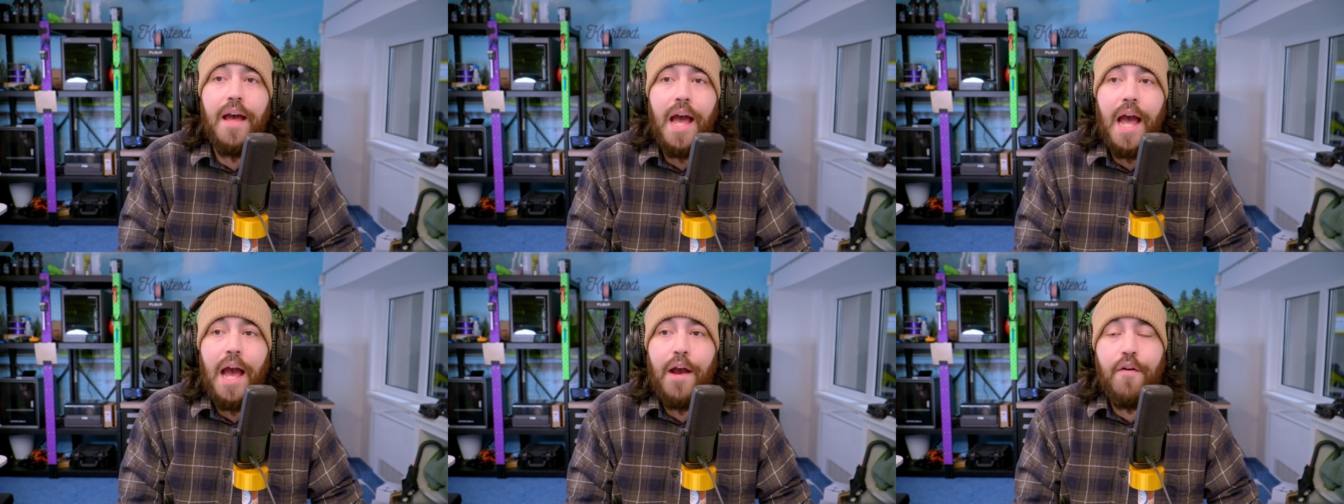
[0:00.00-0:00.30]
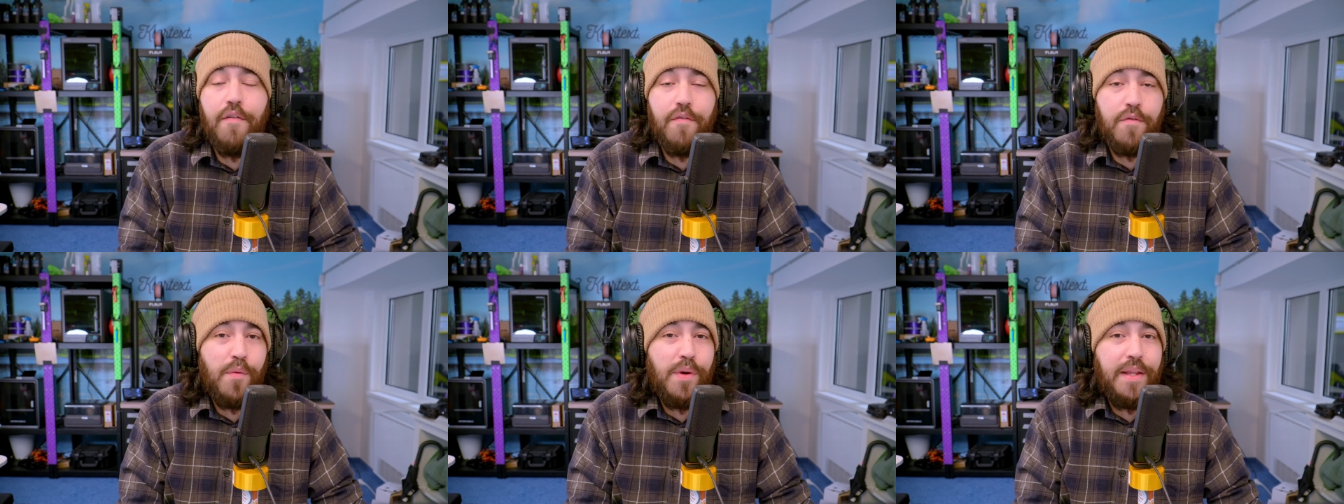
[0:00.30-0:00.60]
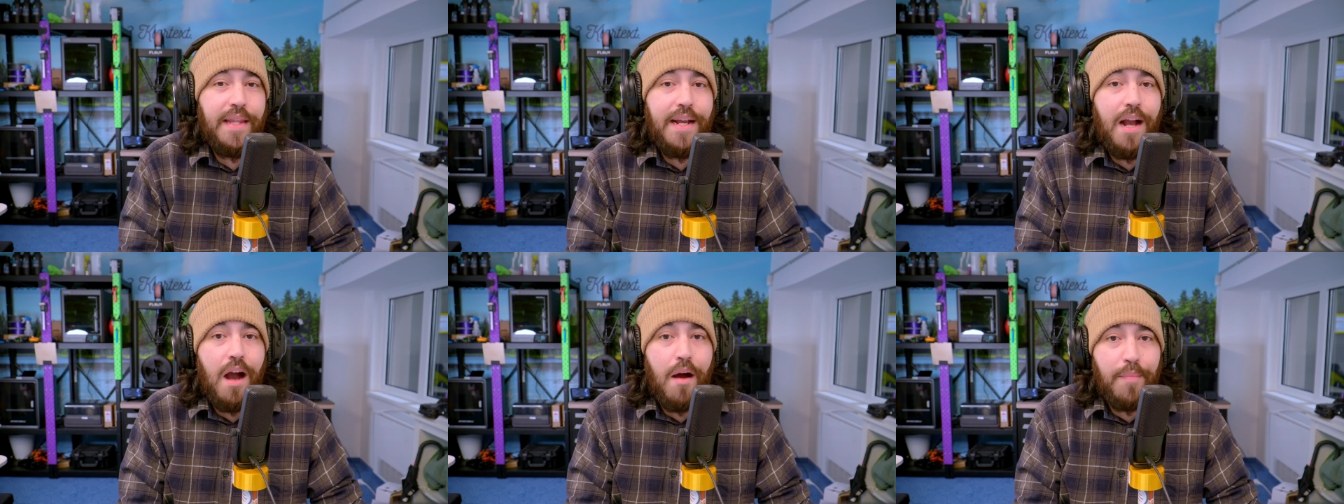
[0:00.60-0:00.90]
However, when
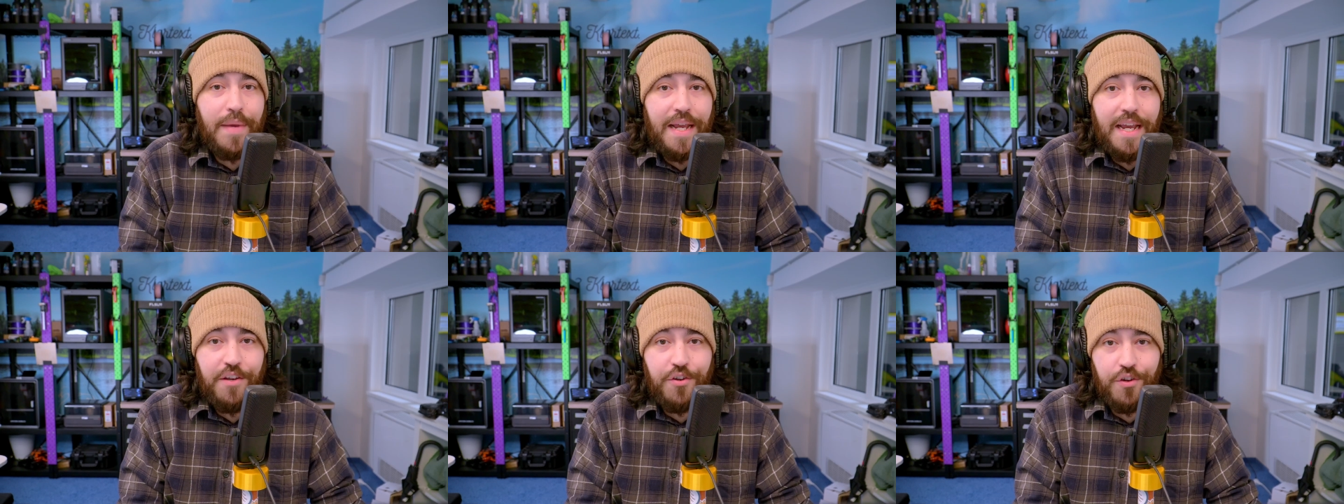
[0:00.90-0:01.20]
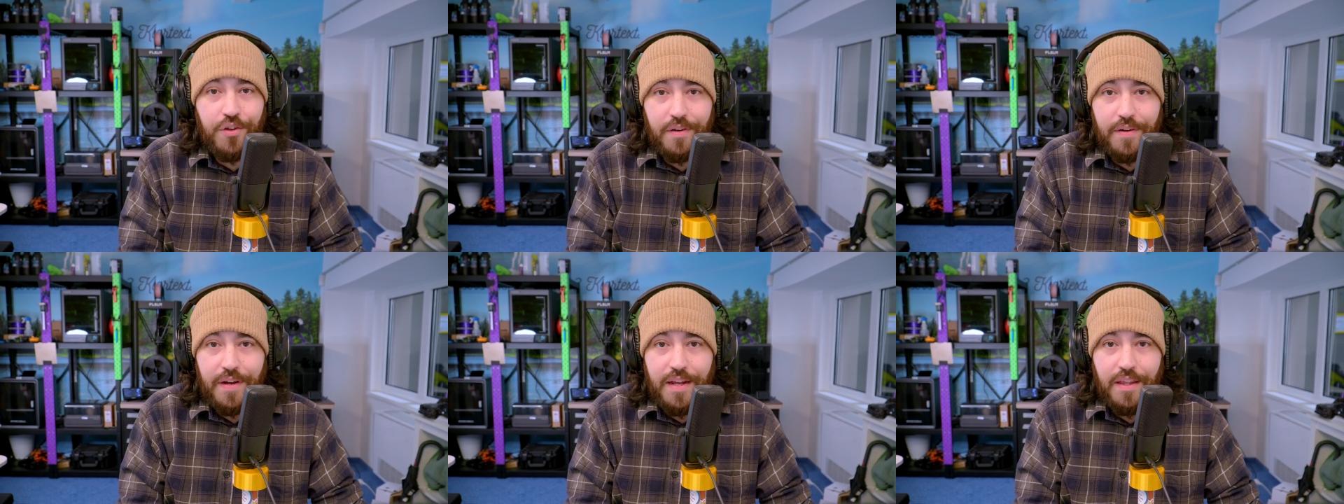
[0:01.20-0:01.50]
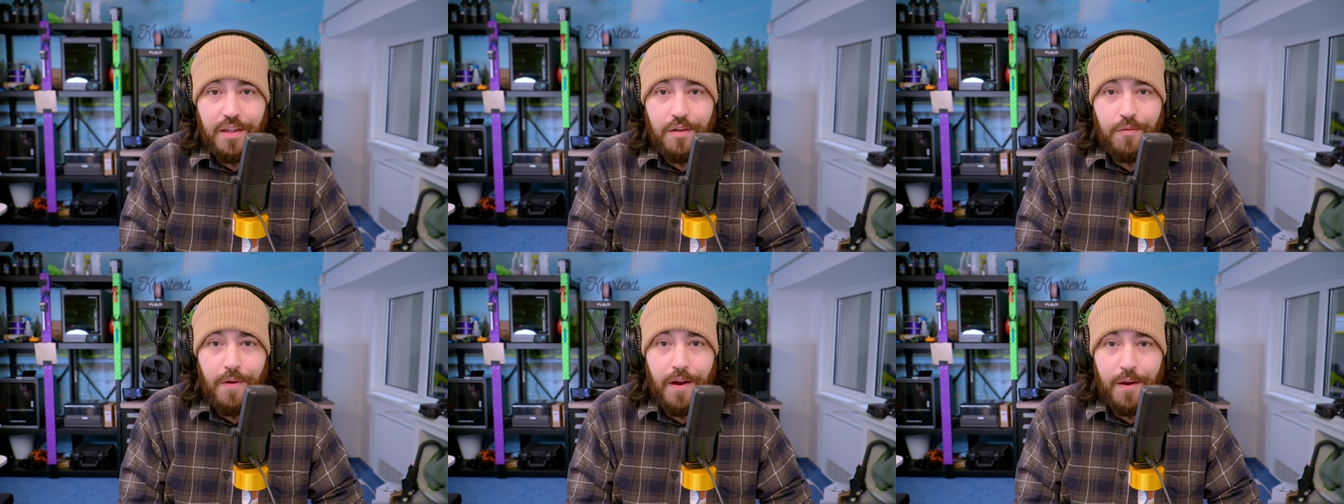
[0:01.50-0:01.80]
they copy each other in
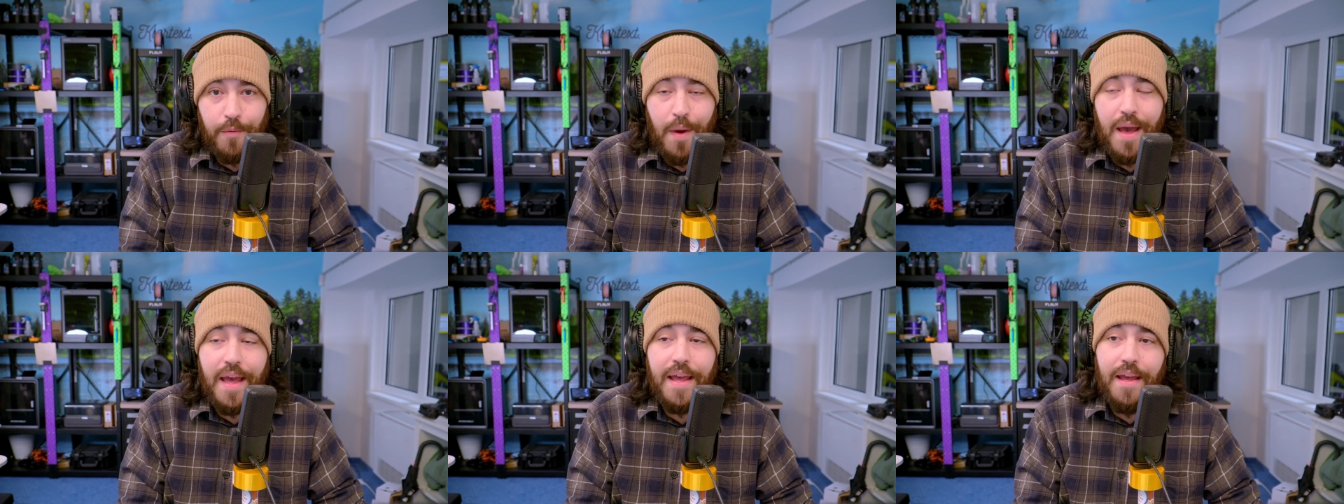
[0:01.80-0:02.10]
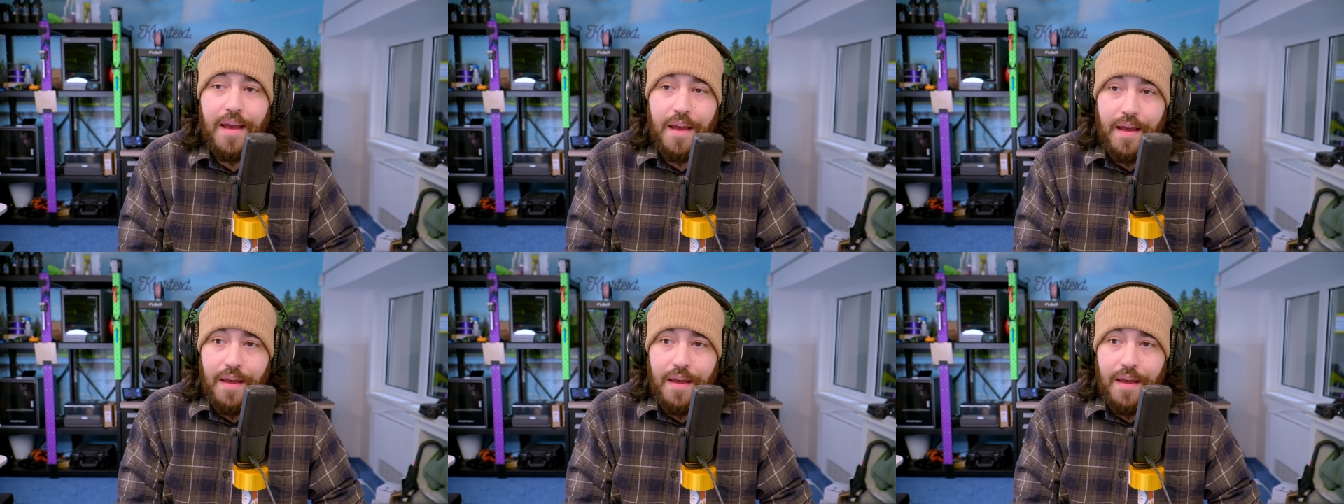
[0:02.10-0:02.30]
the right way,